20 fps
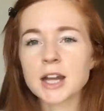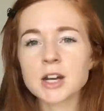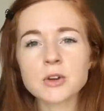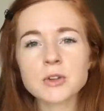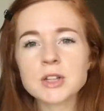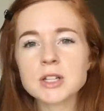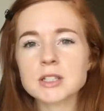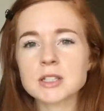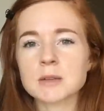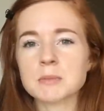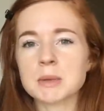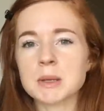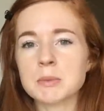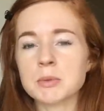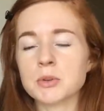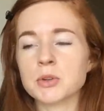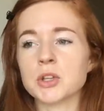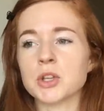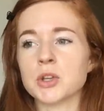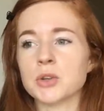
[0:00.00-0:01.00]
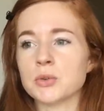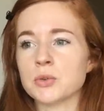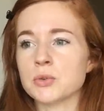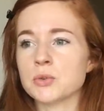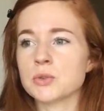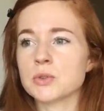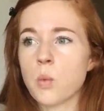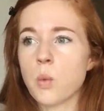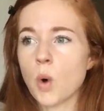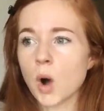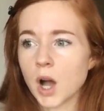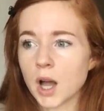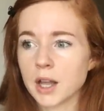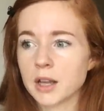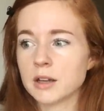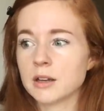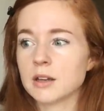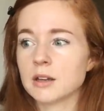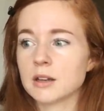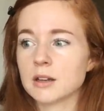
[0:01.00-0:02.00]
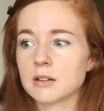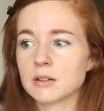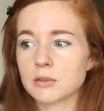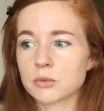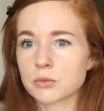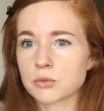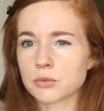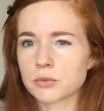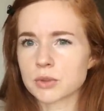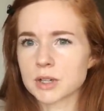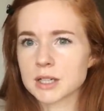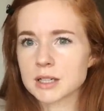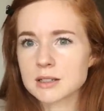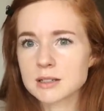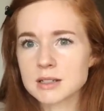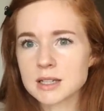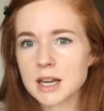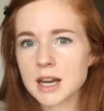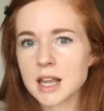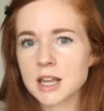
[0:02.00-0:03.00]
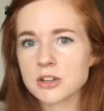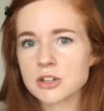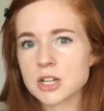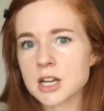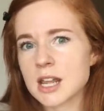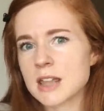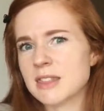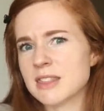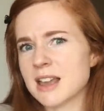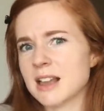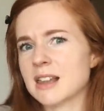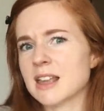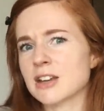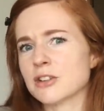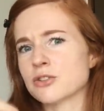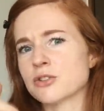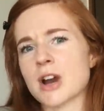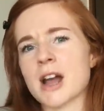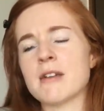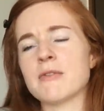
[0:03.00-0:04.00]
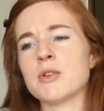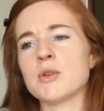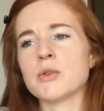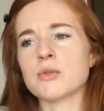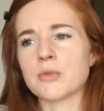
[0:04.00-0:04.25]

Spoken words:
I know that some people use one real estate agent and they like drive you